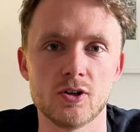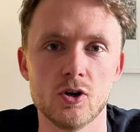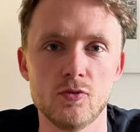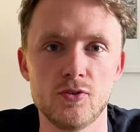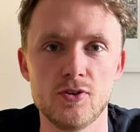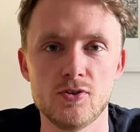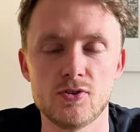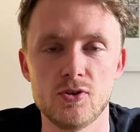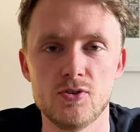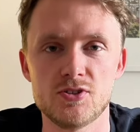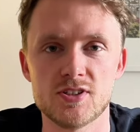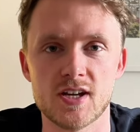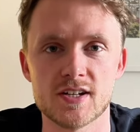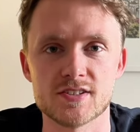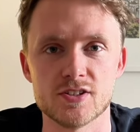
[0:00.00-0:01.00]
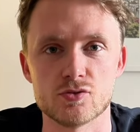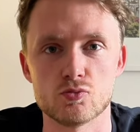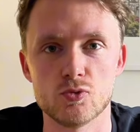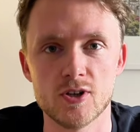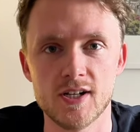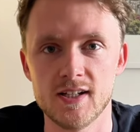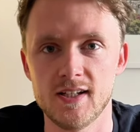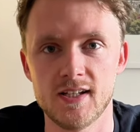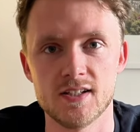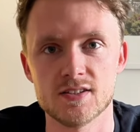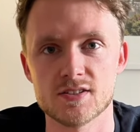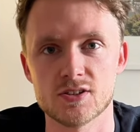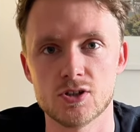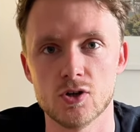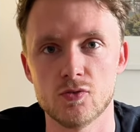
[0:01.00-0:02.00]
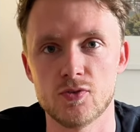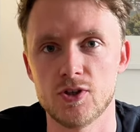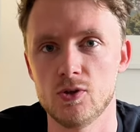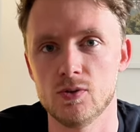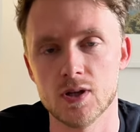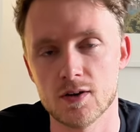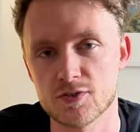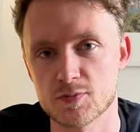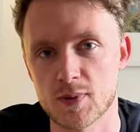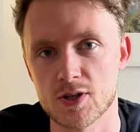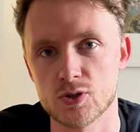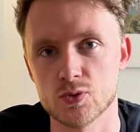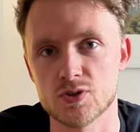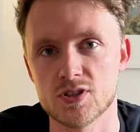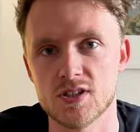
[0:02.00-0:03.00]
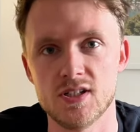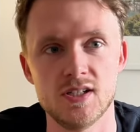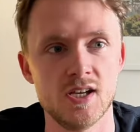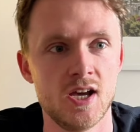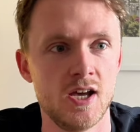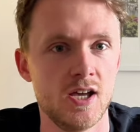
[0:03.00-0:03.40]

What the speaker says: coffee enthusiast that's really into coffee, you love specialty,